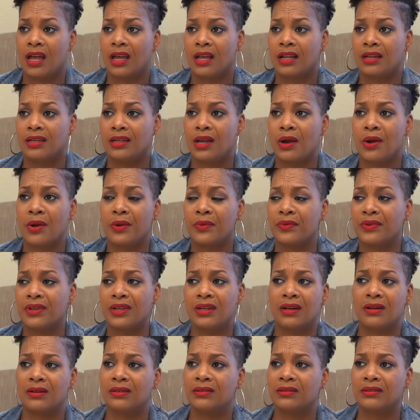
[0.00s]
No,
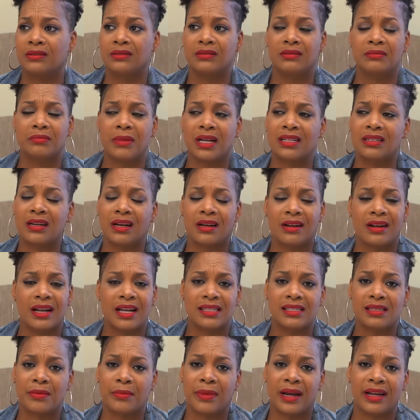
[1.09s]
my daughter
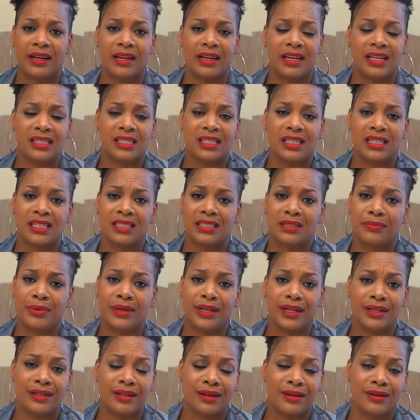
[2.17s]
has somebody that she could
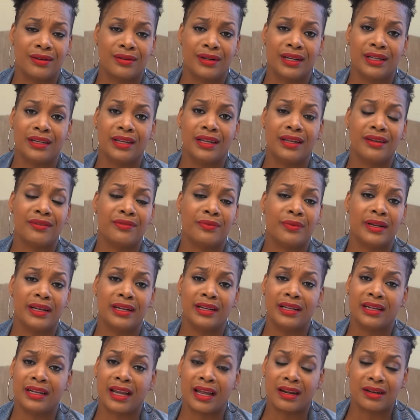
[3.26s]
depend on and live
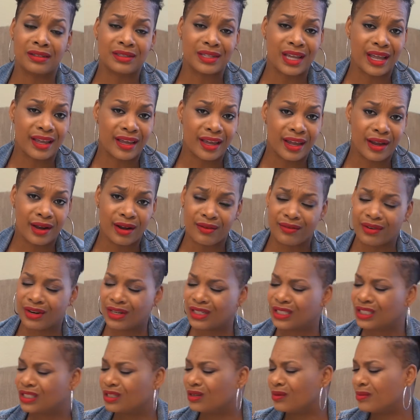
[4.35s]
with, and that'll take care of her.
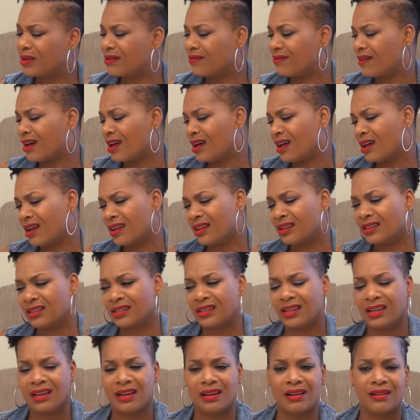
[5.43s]
She'll be fine.
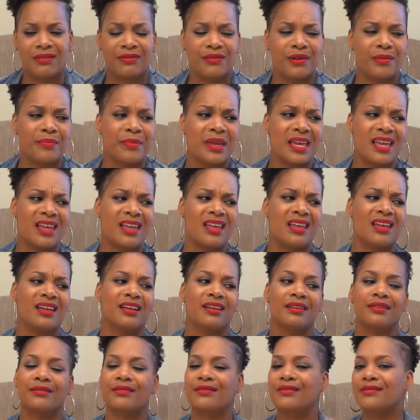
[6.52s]
For
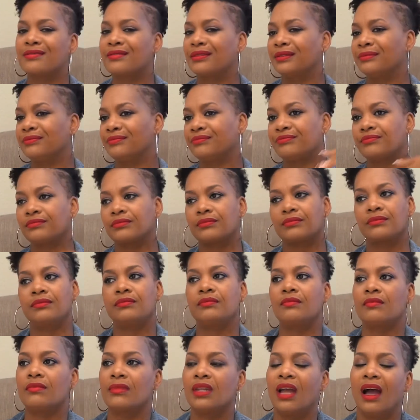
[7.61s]
me,
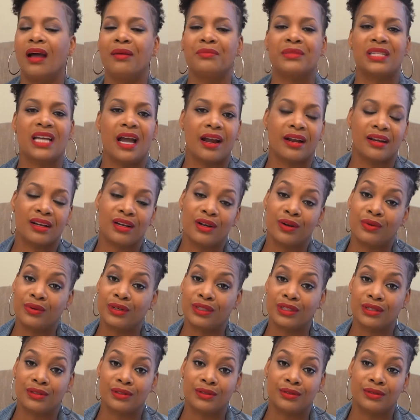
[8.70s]
I'm tired of going
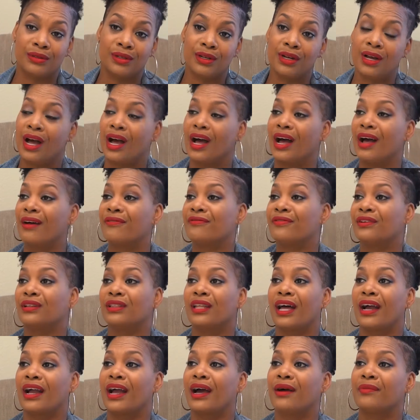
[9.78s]
through. I feel
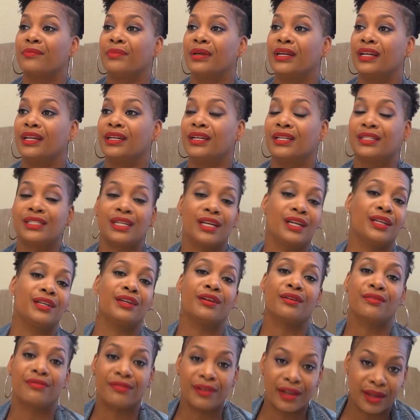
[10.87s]
like I've been in a
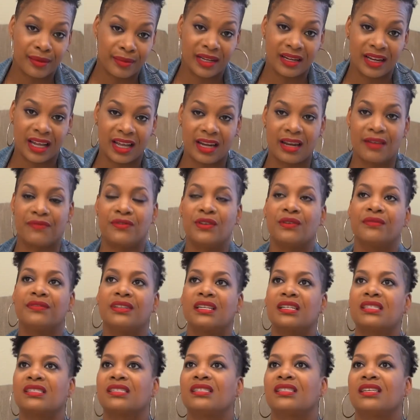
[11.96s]
10-year famine. And if you've
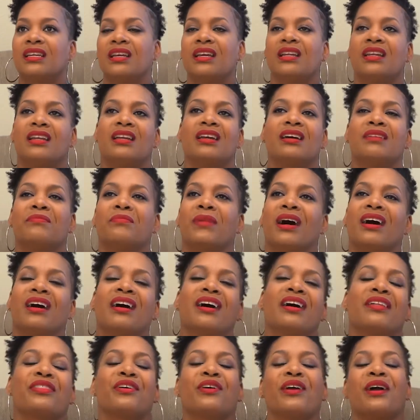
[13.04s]
listened to any of my
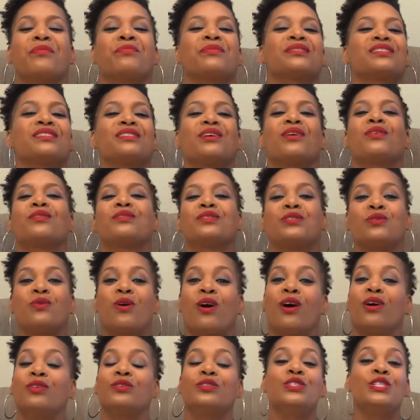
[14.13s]
other episodes, you
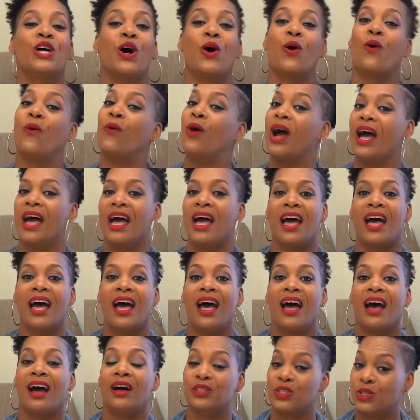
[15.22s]
all know
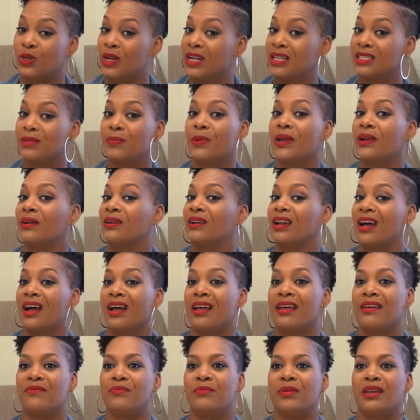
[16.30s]
how transparent I
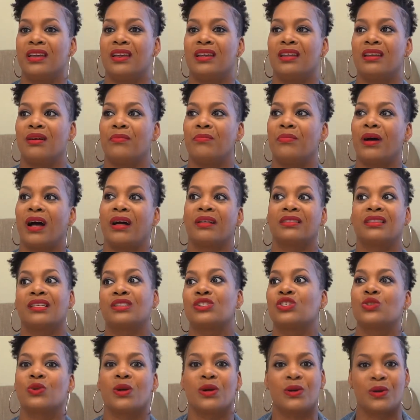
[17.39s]
have been about the
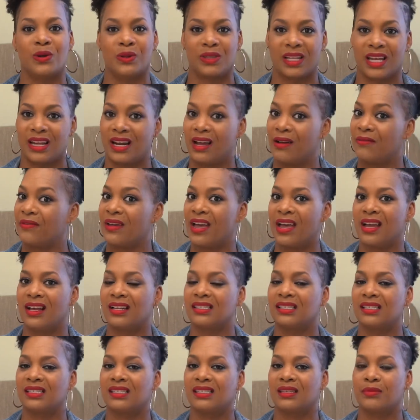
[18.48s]
struggle that I've had
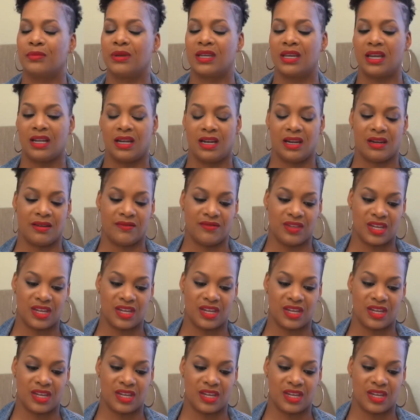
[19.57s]
since the beginning of the